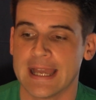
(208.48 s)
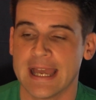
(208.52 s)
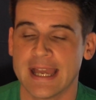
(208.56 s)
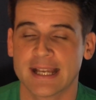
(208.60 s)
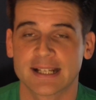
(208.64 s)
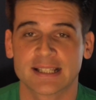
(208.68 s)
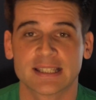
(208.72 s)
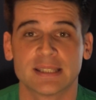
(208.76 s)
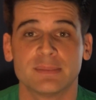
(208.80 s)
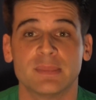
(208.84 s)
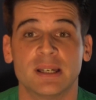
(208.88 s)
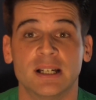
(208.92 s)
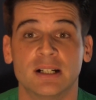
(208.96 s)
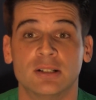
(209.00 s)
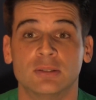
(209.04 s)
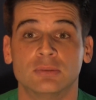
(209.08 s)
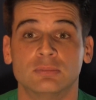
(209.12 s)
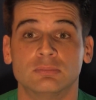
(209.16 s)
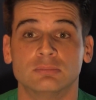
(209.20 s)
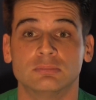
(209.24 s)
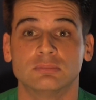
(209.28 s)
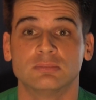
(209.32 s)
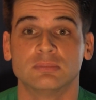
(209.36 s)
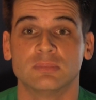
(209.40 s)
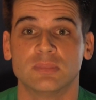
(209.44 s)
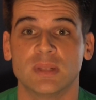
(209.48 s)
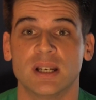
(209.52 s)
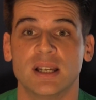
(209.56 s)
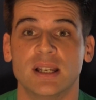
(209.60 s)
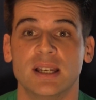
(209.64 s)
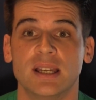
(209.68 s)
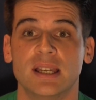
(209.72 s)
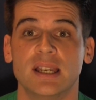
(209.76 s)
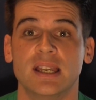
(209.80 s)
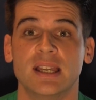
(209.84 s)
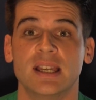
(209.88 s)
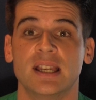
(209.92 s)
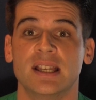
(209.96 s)
XML
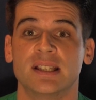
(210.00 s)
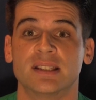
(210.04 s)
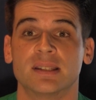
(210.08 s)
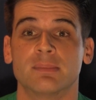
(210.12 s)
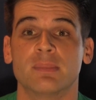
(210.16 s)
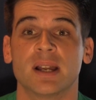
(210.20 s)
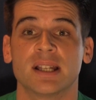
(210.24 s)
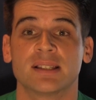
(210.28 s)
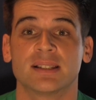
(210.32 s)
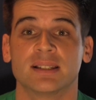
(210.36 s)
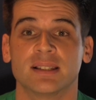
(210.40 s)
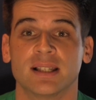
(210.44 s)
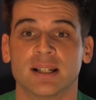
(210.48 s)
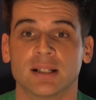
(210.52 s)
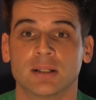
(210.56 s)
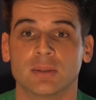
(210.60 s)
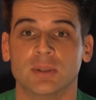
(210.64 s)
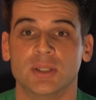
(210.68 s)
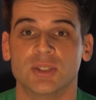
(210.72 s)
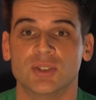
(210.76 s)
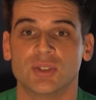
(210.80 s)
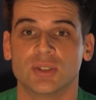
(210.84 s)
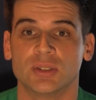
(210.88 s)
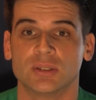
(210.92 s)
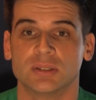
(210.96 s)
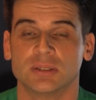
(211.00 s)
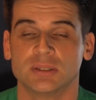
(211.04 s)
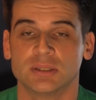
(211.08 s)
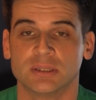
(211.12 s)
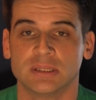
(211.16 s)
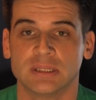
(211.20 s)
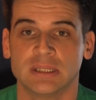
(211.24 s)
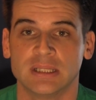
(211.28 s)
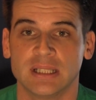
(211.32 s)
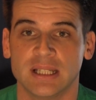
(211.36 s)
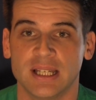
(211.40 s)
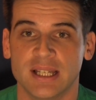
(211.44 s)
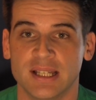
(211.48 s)
is a meta language
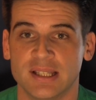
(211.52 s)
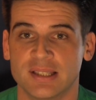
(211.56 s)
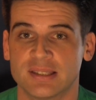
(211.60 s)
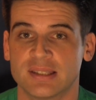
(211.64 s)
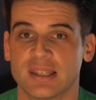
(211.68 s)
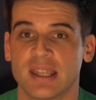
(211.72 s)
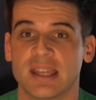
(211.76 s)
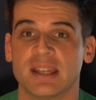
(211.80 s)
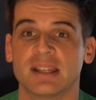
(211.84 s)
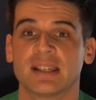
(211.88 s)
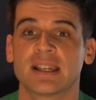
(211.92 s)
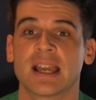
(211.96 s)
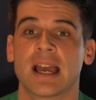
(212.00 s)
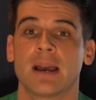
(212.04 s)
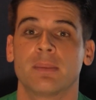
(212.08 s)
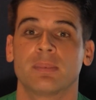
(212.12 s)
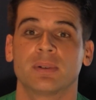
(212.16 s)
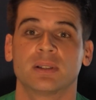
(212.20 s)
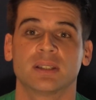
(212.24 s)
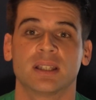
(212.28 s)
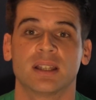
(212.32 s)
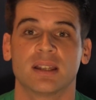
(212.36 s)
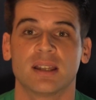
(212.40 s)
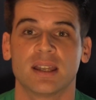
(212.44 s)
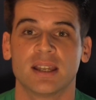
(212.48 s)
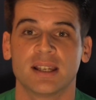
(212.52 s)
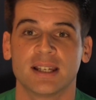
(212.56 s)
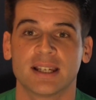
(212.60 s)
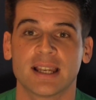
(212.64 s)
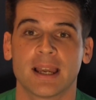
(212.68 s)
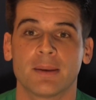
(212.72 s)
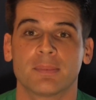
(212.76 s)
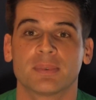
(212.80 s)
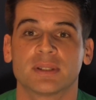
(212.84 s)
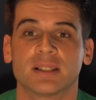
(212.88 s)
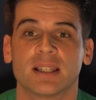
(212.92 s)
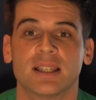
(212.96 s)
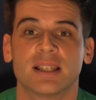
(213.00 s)
it encapsula
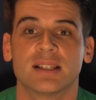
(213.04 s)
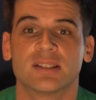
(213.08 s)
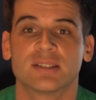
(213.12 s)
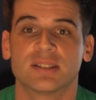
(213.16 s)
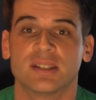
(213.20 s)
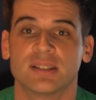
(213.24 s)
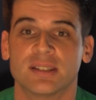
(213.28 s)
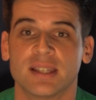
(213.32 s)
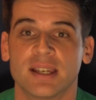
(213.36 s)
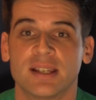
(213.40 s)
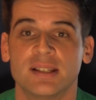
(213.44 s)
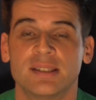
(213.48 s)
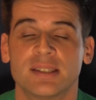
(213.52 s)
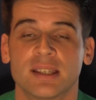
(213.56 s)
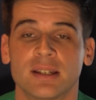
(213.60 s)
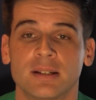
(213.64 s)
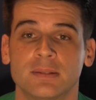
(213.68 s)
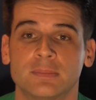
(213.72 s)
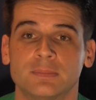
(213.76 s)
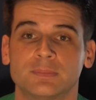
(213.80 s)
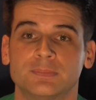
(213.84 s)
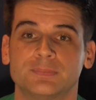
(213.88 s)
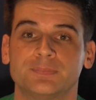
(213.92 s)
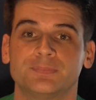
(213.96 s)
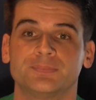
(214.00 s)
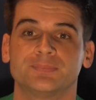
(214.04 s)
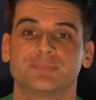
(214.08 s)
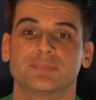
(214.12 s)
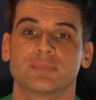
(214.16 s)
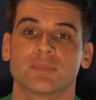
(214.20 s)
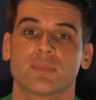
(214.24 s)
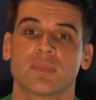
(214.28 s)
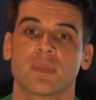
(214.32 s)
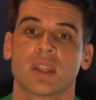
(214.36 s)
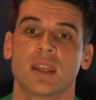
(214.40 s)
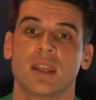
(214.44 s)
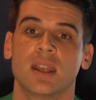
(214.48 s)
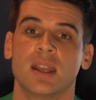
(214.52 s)
encapsulates the data
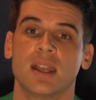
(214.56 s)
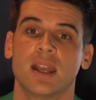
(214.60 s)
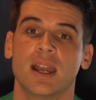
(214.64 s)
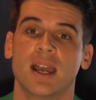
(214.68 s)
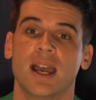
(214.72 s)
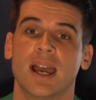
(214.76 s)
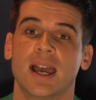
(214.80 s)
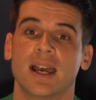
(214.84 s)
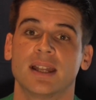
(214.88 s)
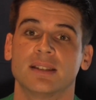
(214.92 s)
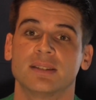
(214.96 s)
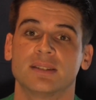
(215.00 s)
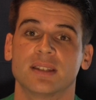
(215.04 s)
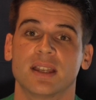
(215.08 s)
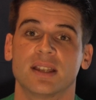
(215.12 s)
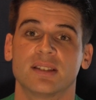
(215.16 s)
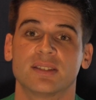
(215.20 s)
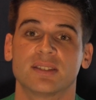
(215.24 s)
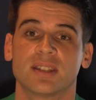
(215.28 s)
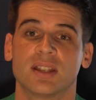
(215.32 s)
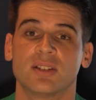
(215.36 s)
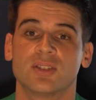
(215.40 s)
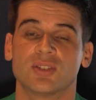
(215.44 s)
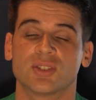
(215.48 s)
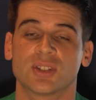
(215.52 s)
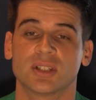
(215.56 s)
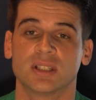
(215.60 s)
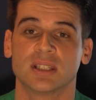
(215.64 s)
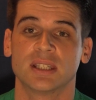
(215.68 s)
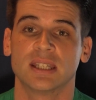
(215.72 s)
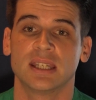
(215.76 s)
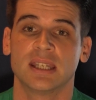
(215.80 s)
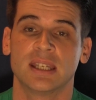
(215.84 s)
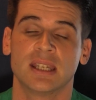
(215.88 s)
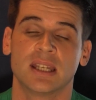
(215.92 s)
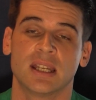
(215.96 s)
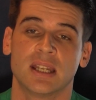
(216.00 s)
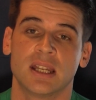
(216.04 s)
and
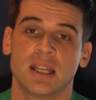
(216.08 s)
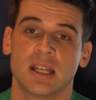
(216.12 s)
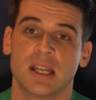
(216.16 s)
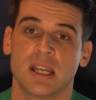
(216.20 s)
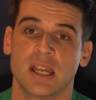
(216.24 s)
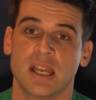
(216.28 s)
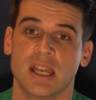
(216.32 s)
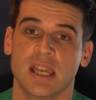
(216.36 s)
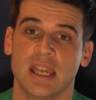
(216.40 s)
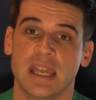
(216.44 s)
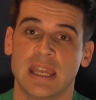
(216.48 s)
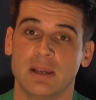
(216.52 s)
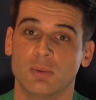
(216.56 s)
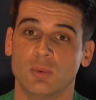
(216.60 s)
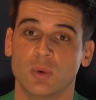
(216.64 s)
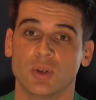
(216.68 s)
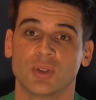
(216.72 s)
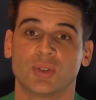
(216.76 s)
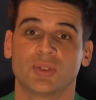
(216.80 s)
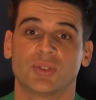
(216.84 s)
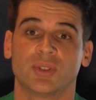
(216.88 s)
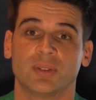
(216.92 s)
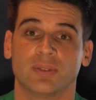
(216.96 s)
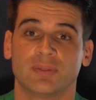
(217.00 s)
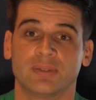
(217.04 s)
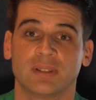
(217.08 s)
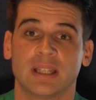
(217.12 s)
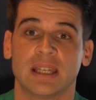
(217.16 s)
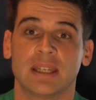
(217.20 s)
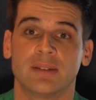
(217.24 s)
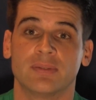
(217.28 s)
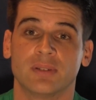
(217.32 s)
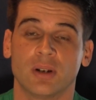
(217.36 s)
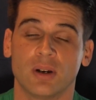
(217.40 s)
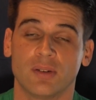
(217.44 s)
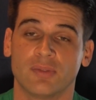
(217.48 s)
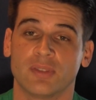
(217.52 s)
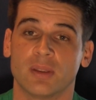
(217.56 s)
essentially it was the
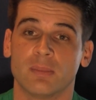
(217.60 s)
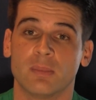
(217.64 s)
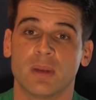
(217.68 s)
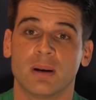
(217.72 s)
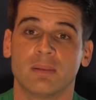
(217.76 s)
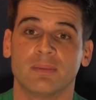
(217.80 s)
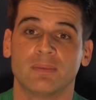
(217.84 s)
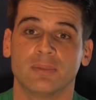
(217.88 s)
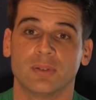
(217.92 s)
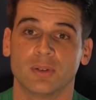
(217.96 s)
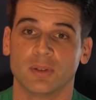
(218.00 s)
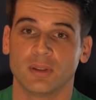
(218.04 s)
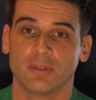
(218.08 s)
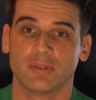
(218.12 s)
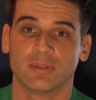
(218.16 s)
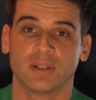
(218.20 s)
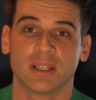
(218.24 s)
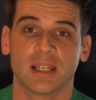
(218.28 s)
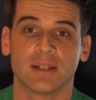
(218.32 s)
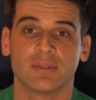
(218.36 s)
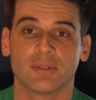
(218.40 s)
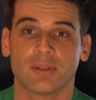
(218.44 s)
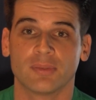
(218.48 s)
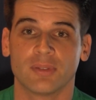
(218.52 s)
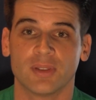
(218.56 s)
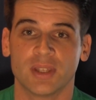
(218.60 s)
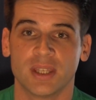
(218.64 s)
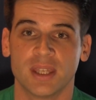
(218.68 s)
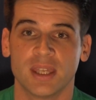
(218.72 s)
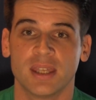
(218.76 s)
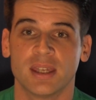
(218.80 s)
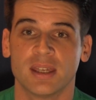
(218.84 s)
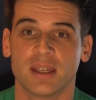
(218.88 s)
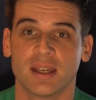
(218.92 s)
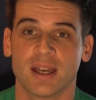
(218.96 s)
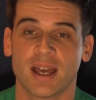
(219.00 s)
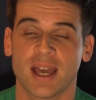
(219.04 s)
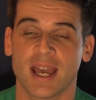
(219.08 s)
flavor of the month or the flavor of the
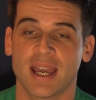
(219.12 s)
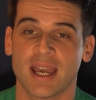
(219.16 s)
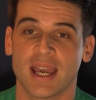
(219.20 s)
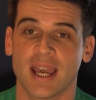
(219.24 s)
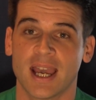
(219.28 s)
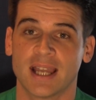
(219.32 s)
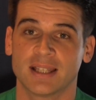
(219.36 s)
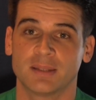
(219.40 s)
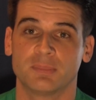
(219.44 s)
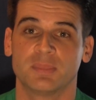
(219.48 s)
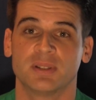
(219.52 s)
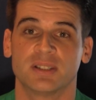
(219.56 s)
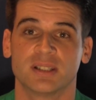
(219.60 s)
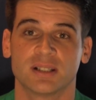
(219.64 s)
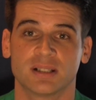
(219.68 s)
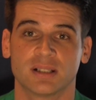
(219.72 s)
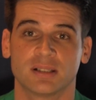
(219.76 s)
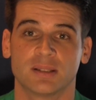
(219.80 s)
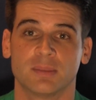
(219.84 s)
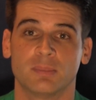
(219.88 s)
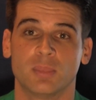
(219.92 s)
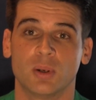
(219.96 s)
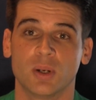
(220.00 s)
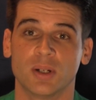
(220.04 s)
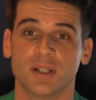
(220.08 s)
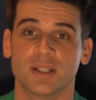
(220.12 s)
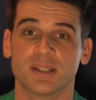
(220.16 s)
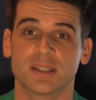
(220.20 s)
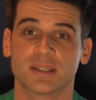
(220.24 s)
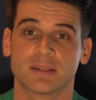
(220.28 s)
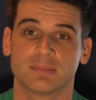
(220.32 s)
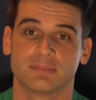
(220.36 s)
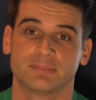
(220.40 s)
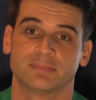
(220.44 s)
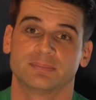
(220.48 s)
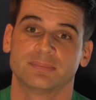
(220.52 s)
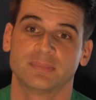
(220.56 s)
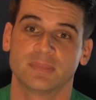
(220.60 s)
year at a particular point
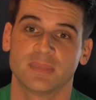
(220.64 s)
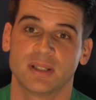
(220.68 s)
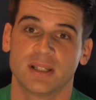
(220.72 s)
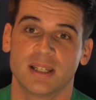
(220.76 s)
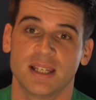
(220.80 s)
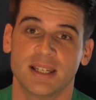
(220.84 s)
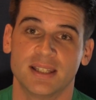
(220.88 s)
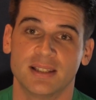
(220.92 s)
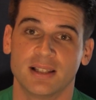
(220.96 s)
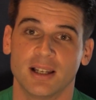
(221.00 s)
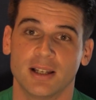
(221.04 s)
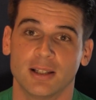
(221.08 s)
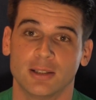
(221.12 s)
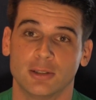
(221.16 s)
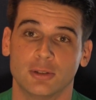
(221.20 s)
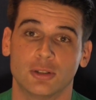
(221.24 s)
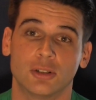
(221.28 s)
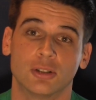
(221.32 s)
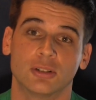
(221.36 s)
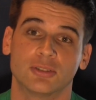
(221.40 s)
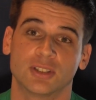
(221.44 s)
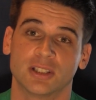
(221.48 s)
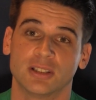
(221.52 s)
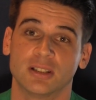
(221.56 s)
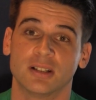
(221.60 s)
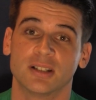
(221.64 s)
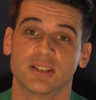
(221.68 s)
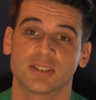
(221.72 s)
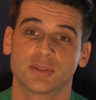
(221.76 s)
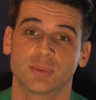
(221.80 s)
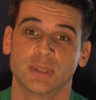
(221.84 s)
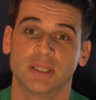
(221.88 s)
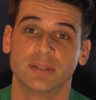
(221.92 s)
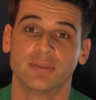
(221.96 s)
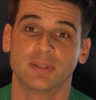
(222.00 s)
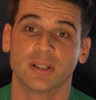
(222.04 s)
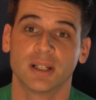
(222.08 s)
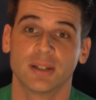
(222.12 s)
in along the last
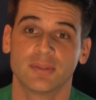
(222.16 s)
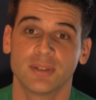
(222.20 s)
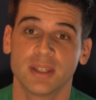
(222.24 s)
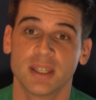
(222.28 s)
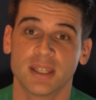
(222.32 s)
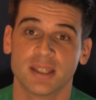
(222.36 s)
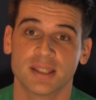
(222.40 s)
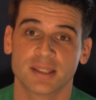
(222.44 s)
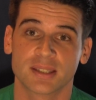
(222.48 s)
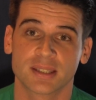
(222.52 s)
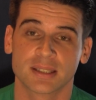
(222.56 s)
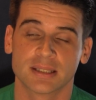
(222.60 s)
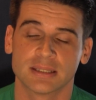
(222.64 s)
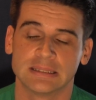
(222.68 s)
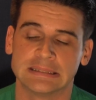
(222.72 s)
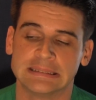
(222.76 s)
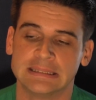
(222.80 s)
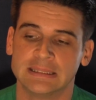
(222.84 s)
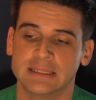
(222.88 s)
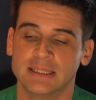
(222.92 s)
25 years.